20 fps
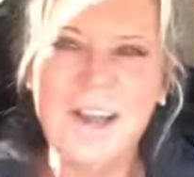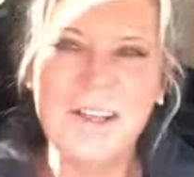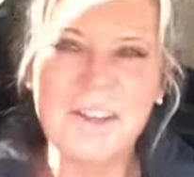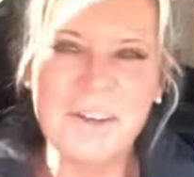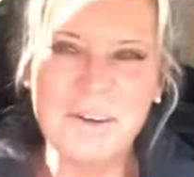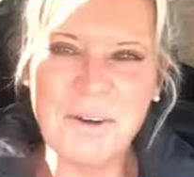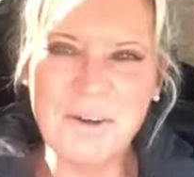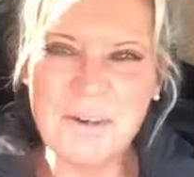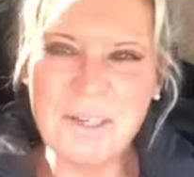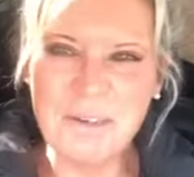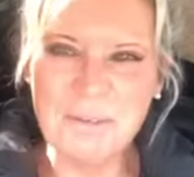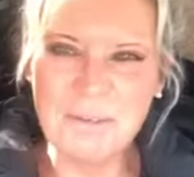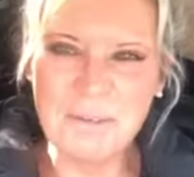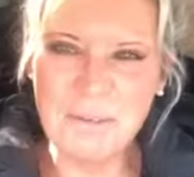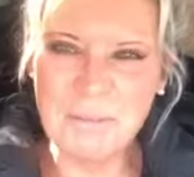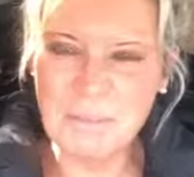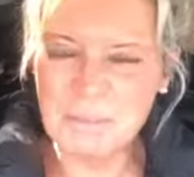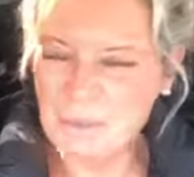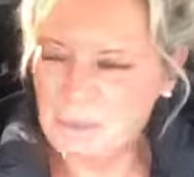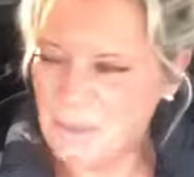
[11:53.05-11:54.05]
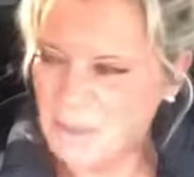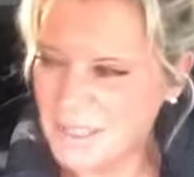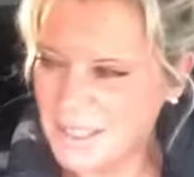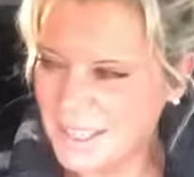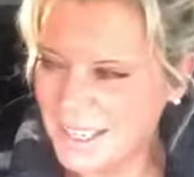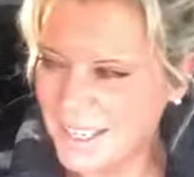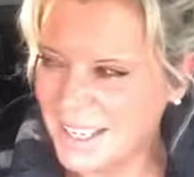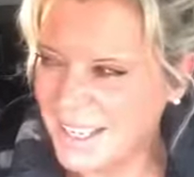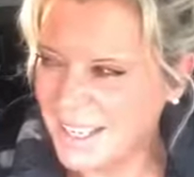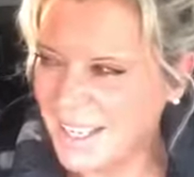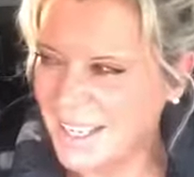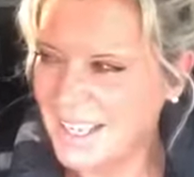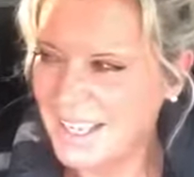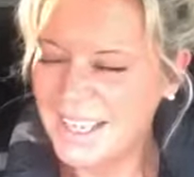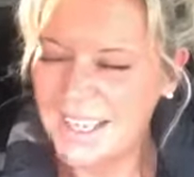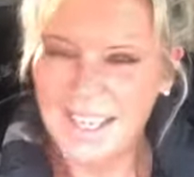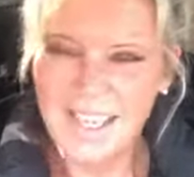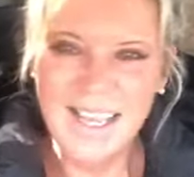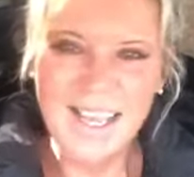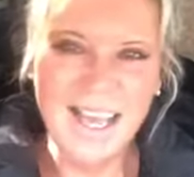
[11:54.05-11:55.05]
Throwing a football.
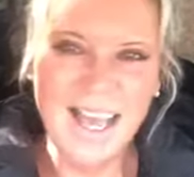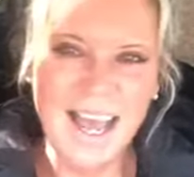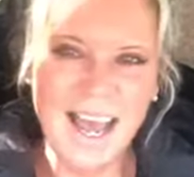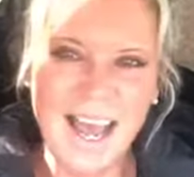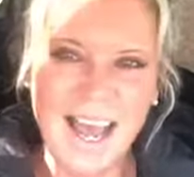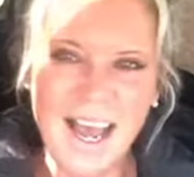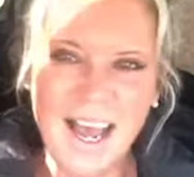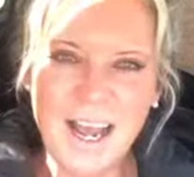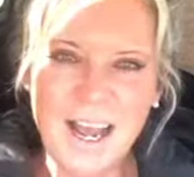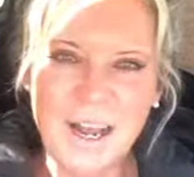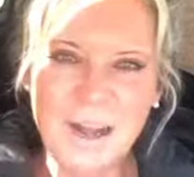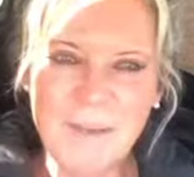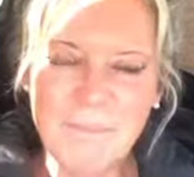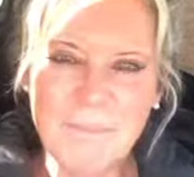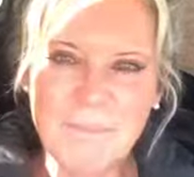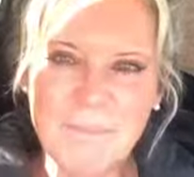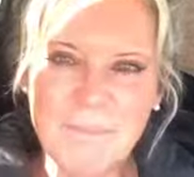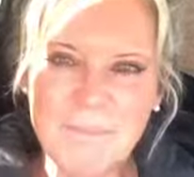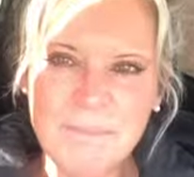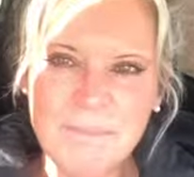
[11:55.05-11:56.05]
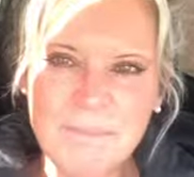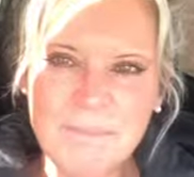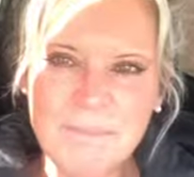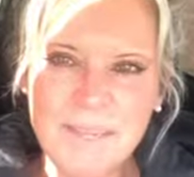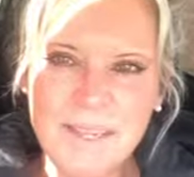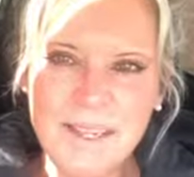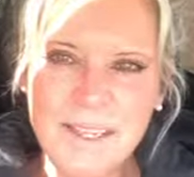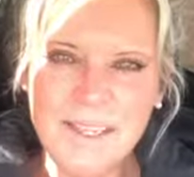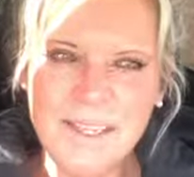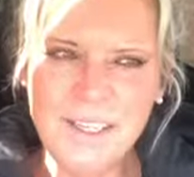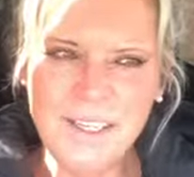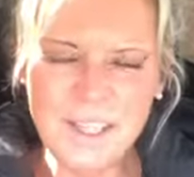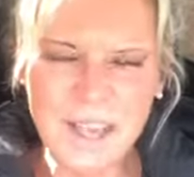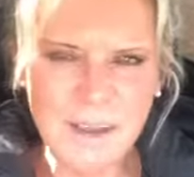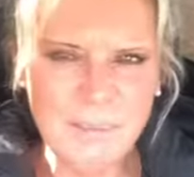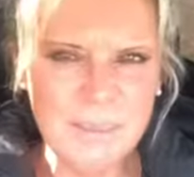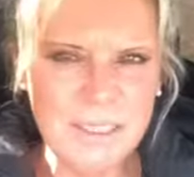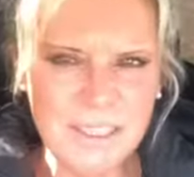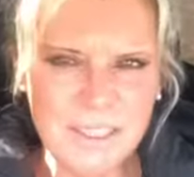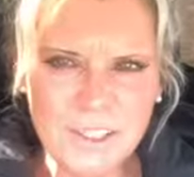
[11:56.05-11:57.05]
Can
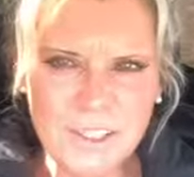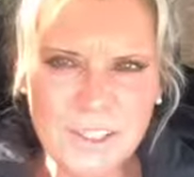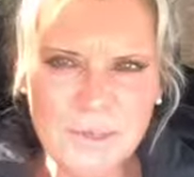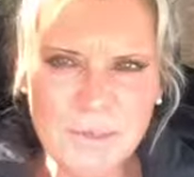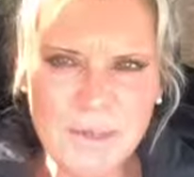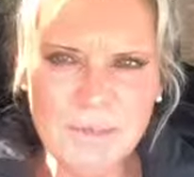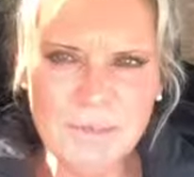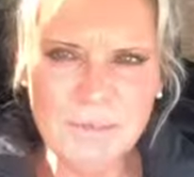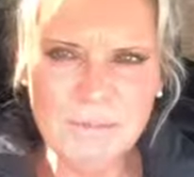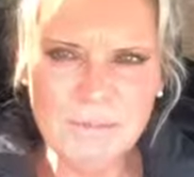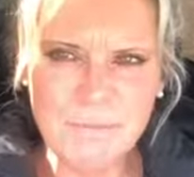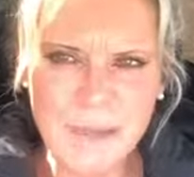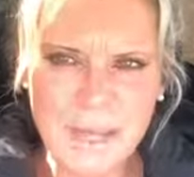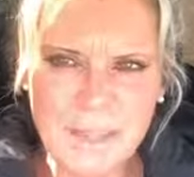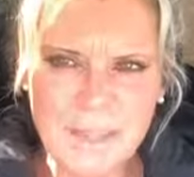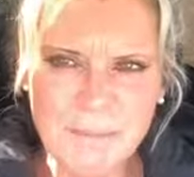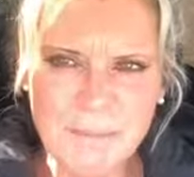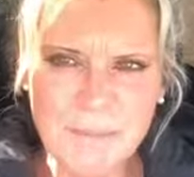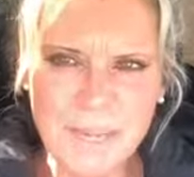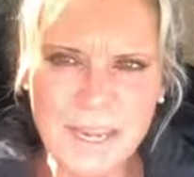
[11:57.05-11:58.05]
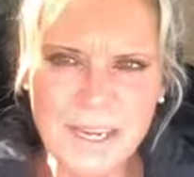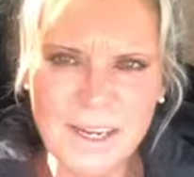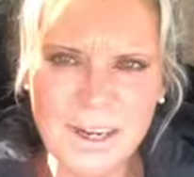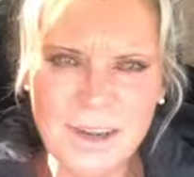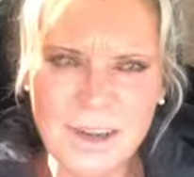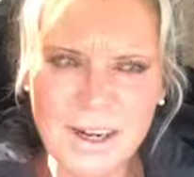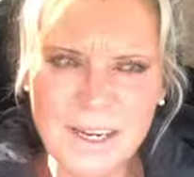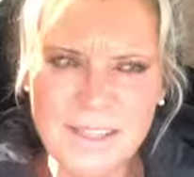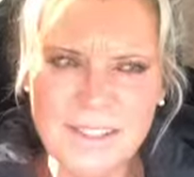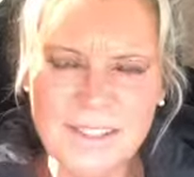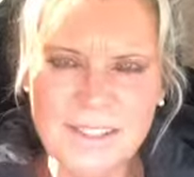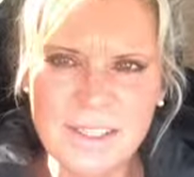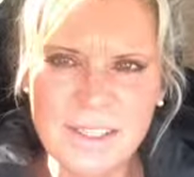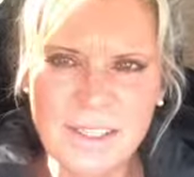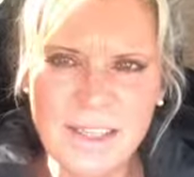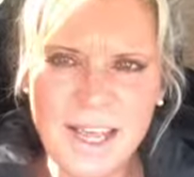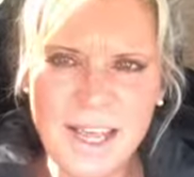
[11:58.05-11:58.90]
you even fathom that, guys?